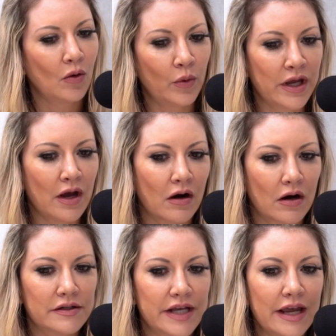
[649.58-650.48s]
We
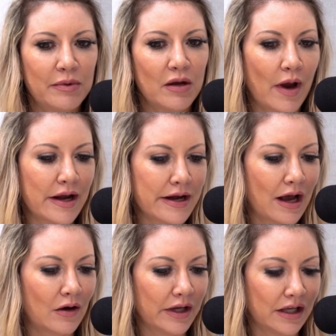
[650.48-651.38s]
are taping right
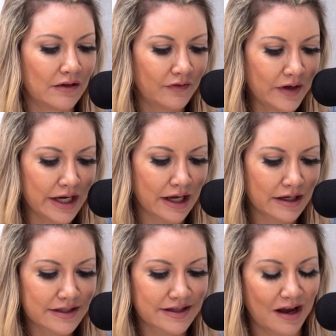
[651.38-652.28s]
now in
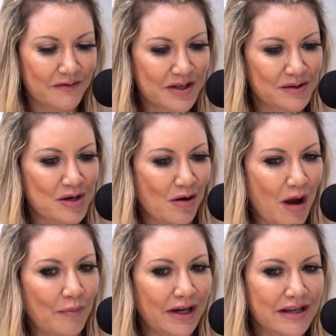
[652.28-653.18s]
Phoenix. Obviously, your
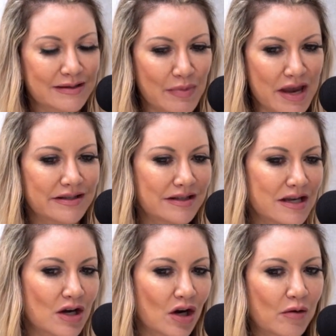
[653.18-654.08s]
company is based
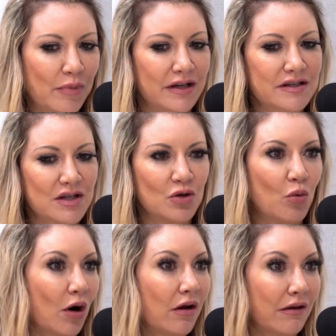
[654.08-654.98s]
here, but you
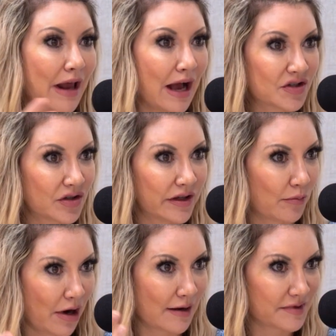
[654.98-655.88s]
work nationally
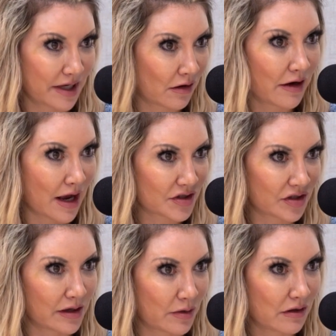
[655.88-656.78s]
and perhaps
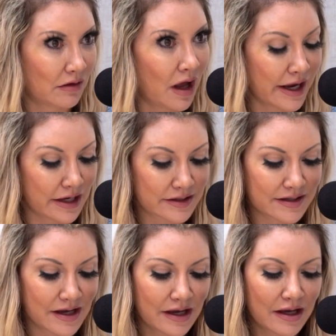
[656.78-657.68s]
internationally with
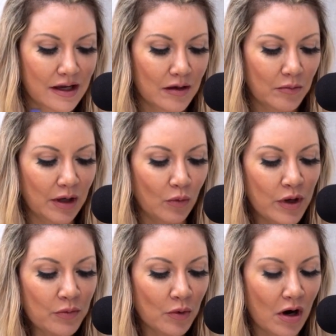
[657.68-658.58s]
clients. But
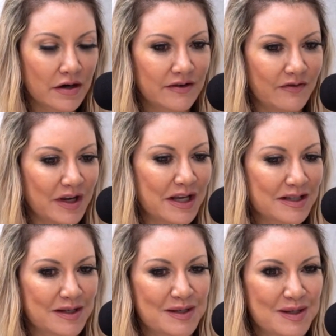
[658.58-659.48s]
with regard to
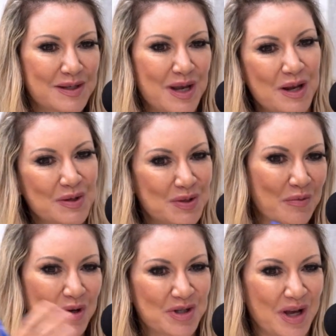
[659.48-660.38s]
Phoenix, since it's getting so
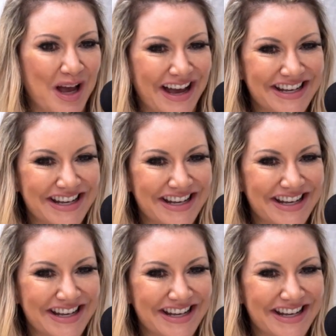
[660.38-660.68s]
much uh,